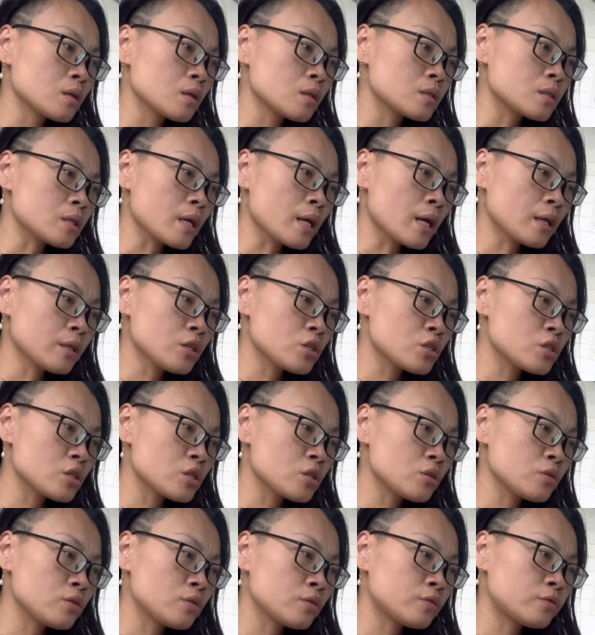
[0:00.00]
the energy
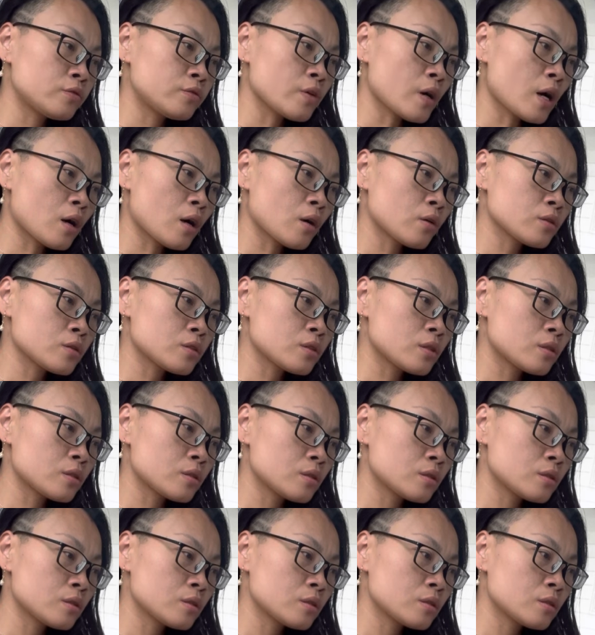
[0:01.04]
you felt
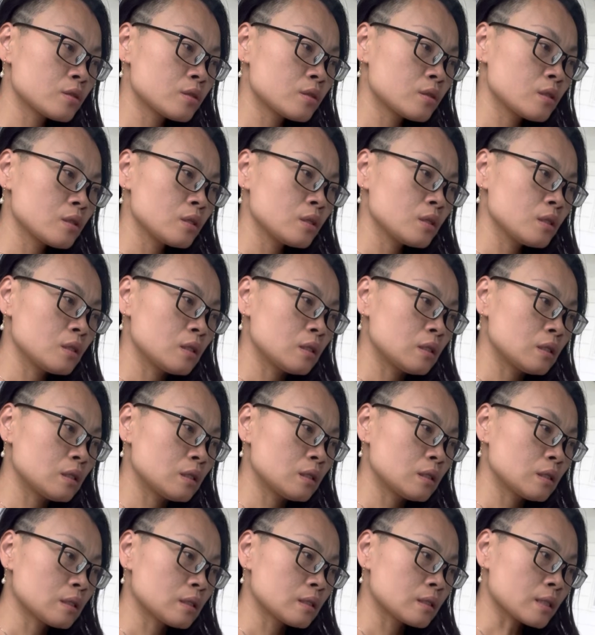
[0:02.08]

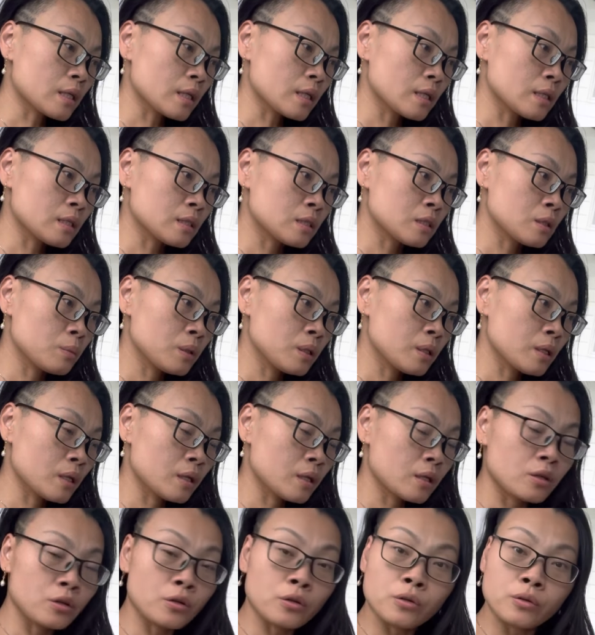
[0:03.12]
that
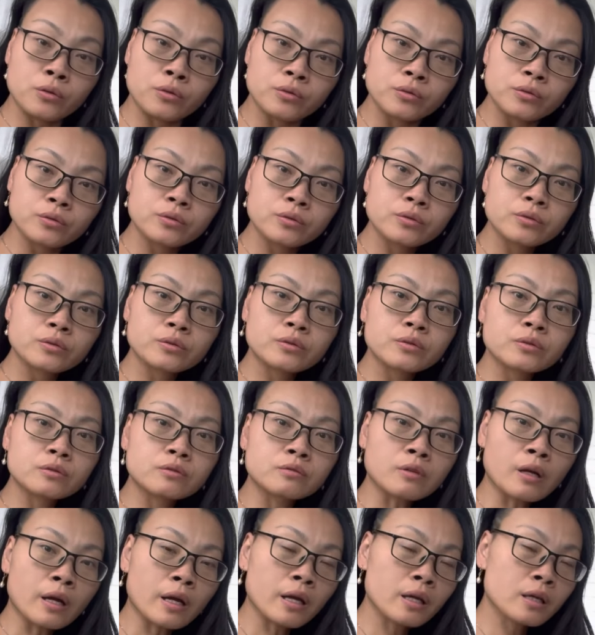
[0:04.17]
intimidated you,
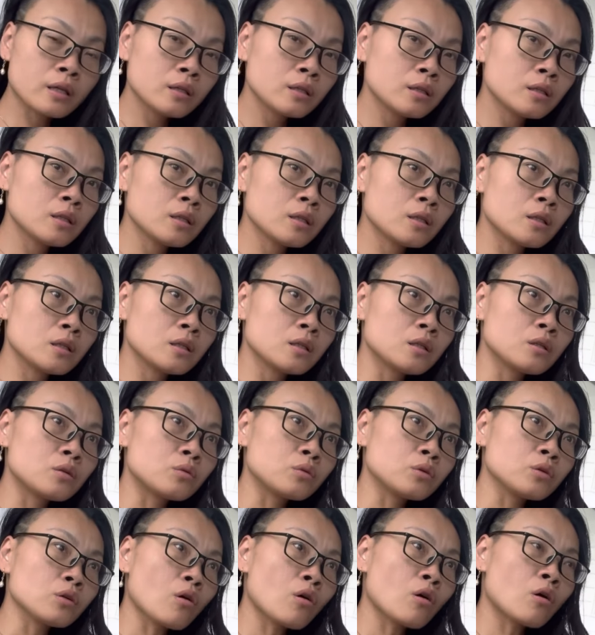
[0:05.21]
right?
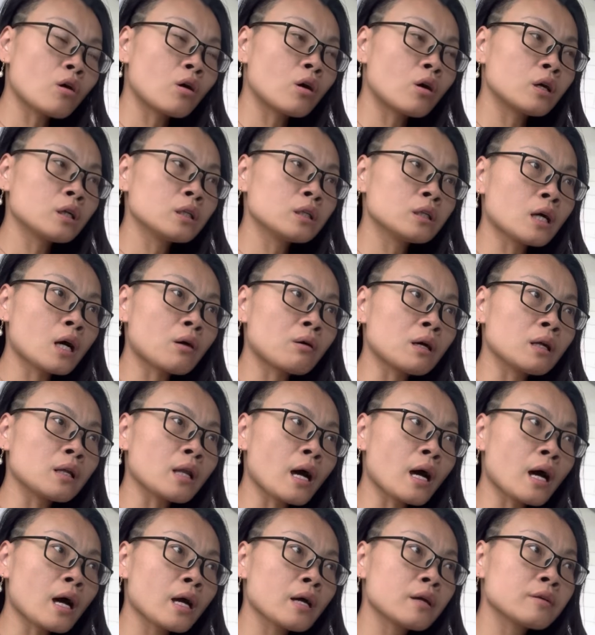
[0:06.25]
We all in our
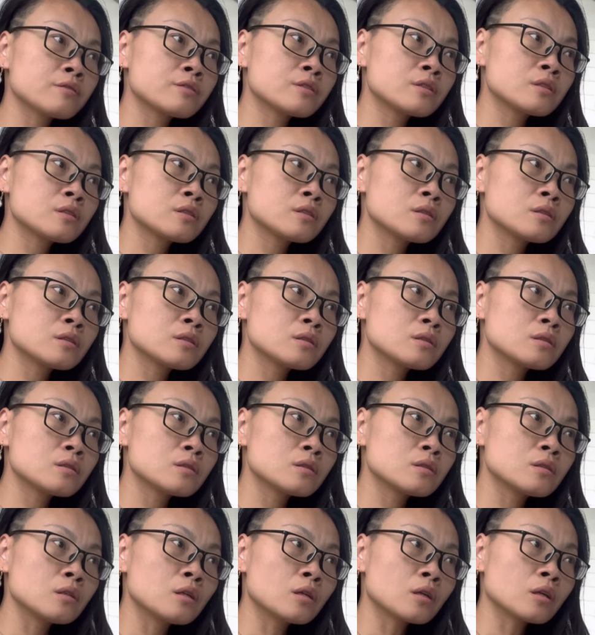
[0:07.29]
lives
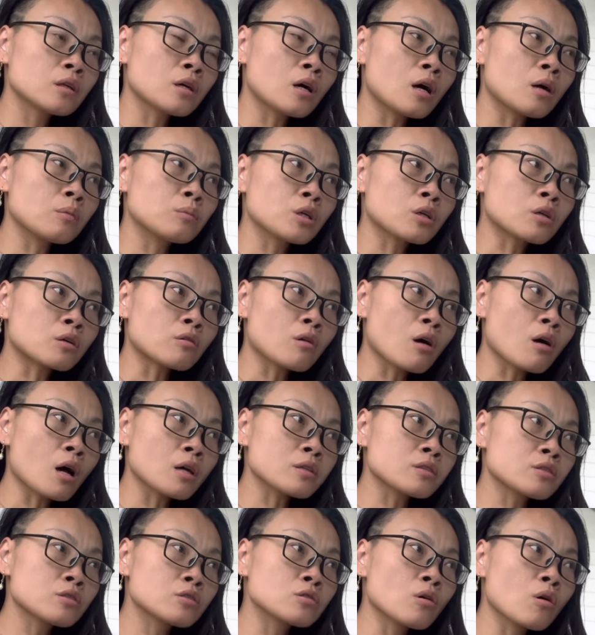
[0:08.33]
come
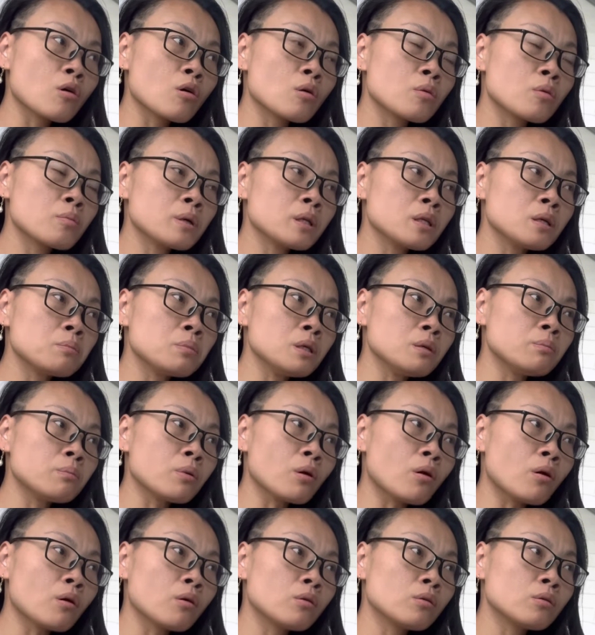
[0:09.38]
across so many
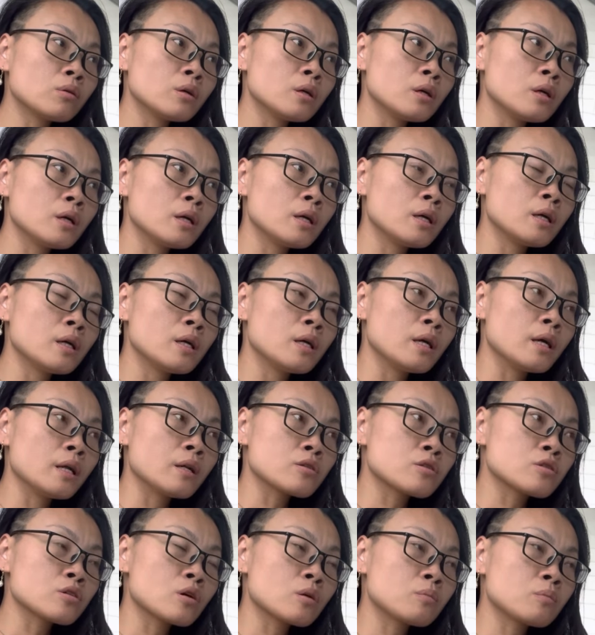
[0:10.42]
people, and
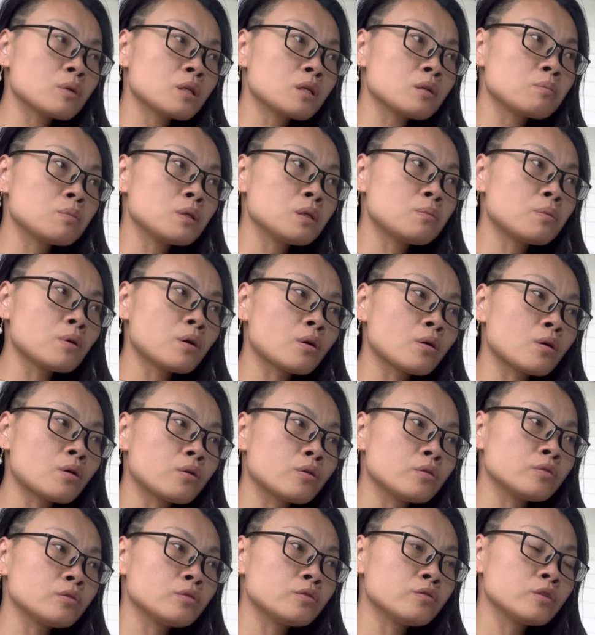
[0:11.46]
so many
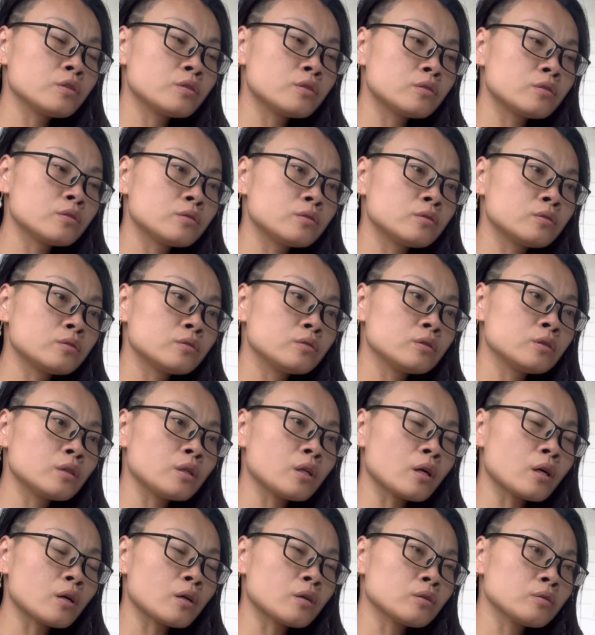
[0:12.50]
people you feel you
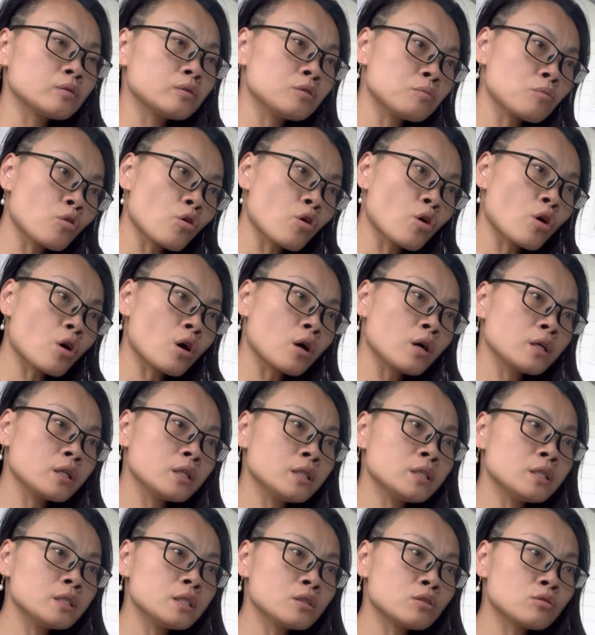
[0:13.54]
know you're more
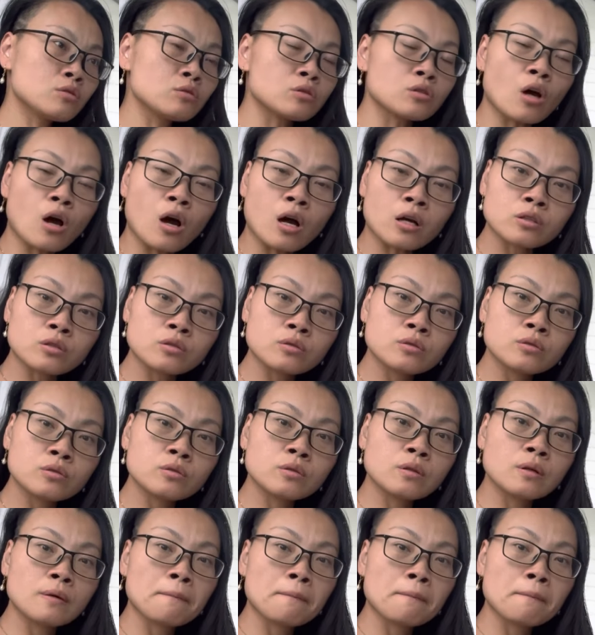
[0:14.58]
easy to talk to,